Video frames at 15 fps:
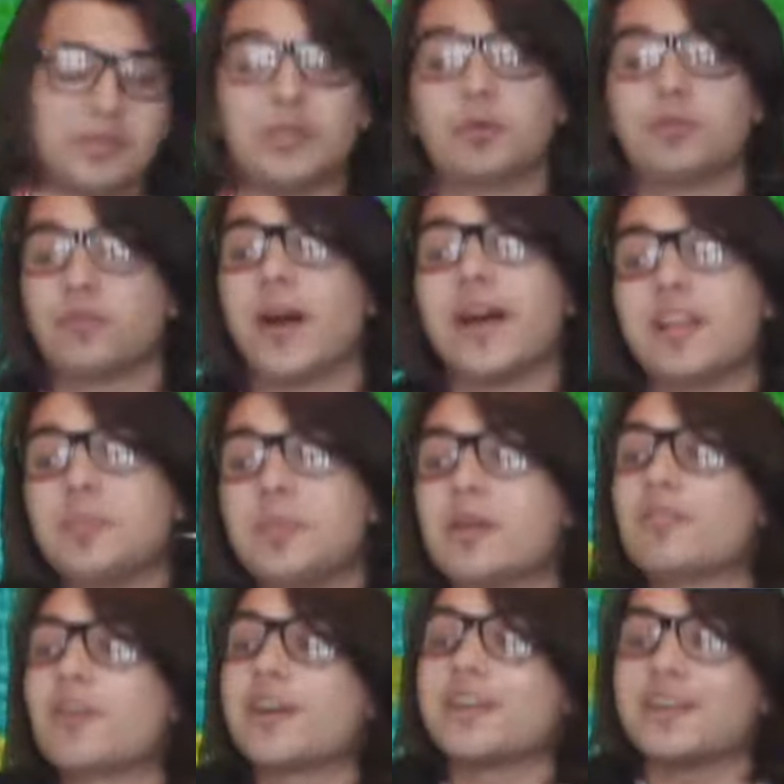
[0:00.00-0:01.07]
you'll finally be
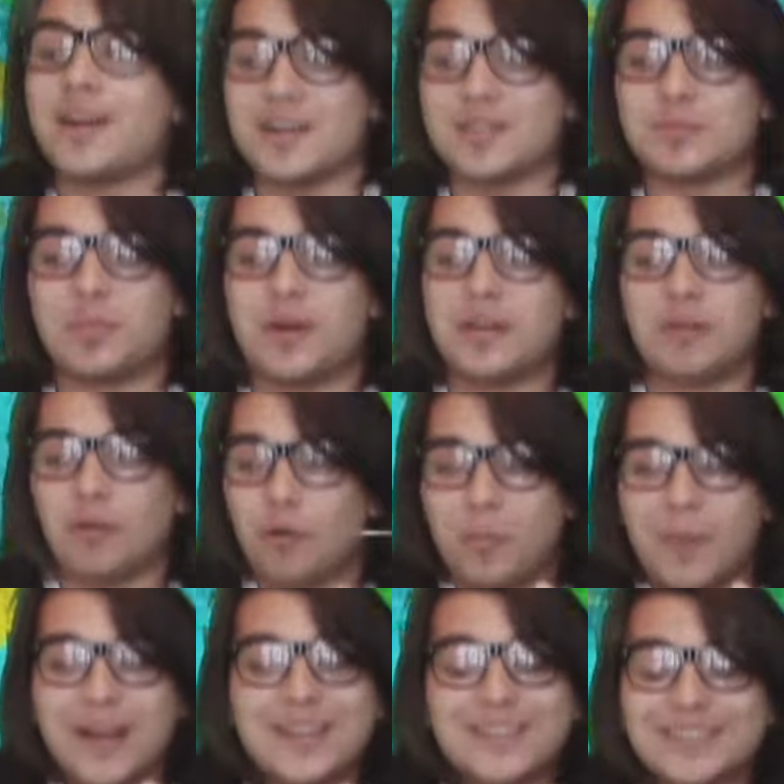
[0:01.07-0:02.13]
recognized by your
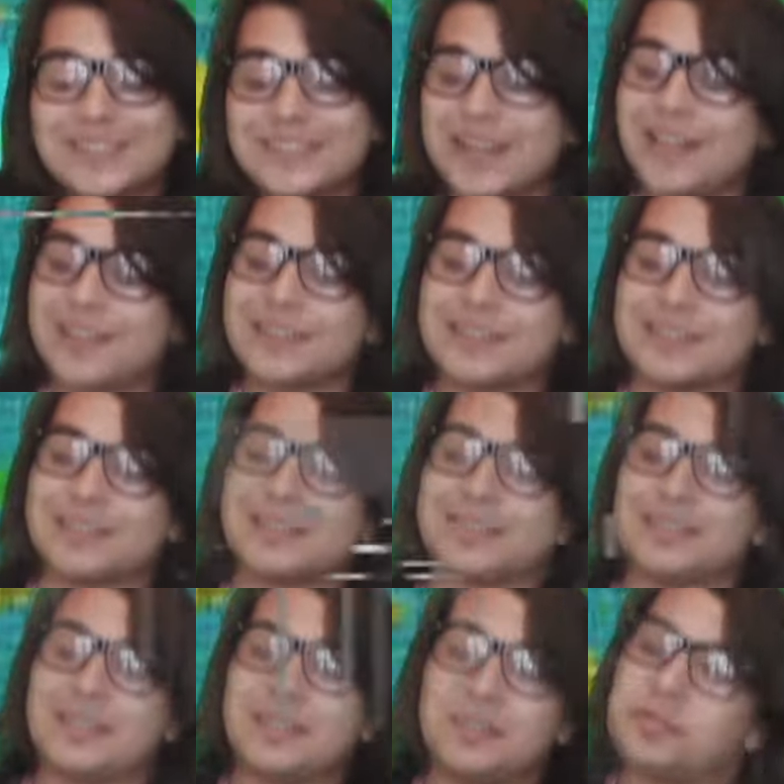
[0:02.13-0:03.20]
amazing talents
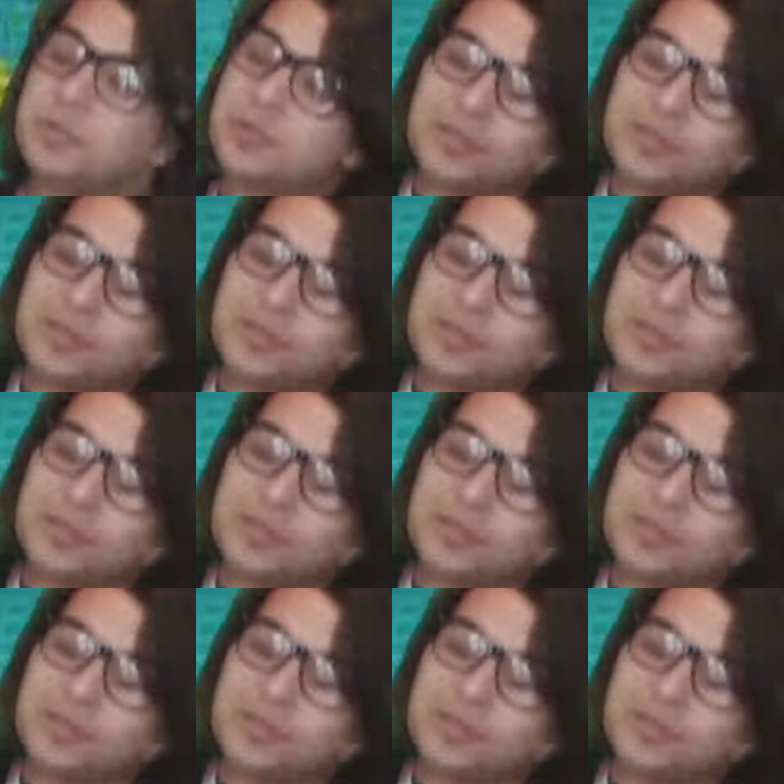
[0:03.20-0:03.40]
and you